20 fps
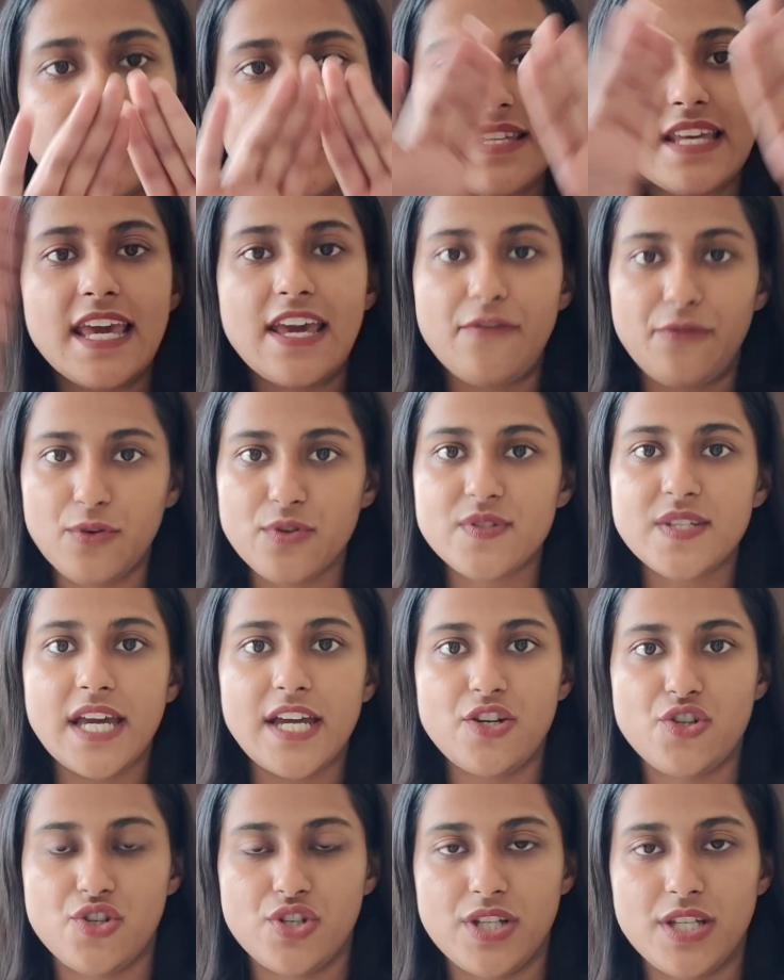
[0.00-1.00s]
this A4
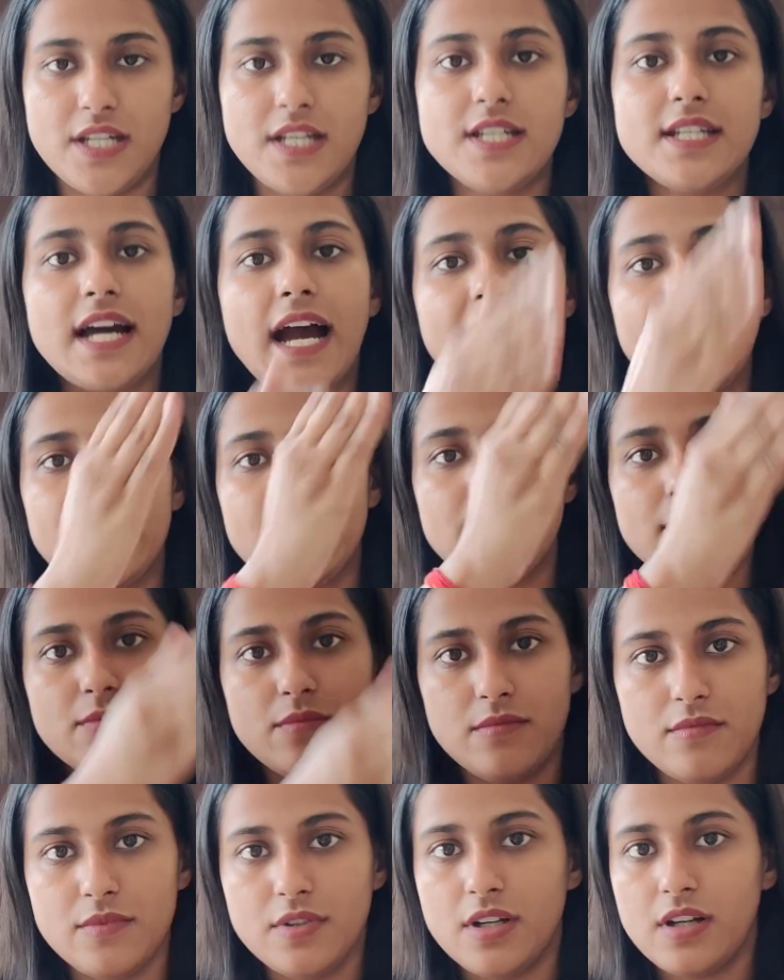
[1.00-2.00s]
size sheet, I
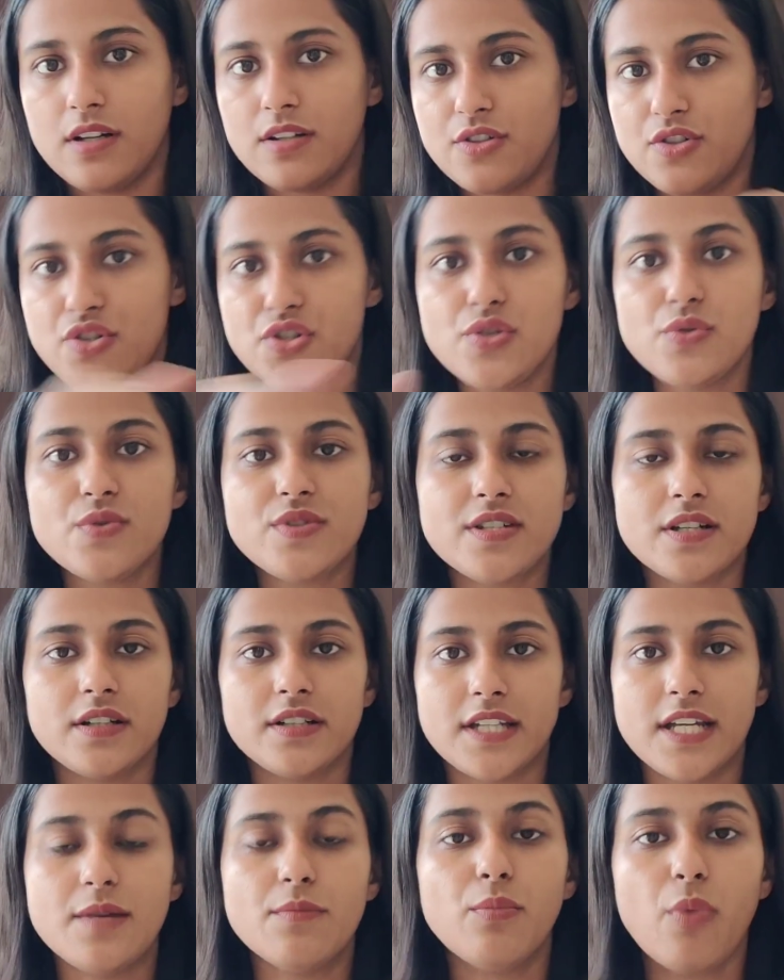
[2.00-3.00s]
drew
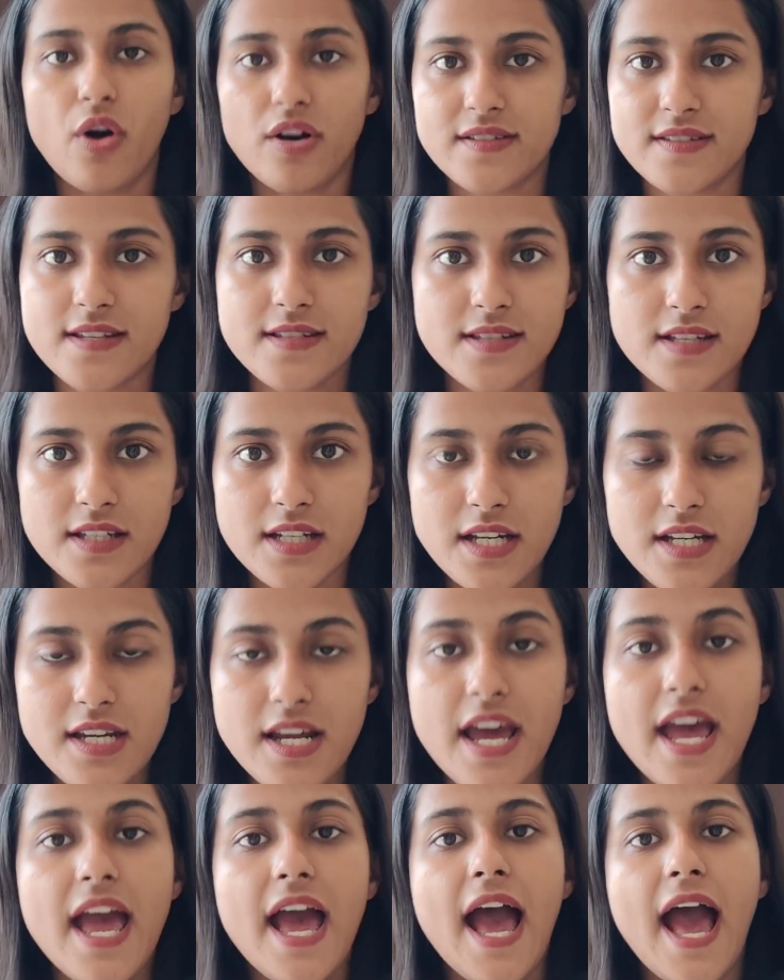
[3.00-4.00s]
certain boxes in it,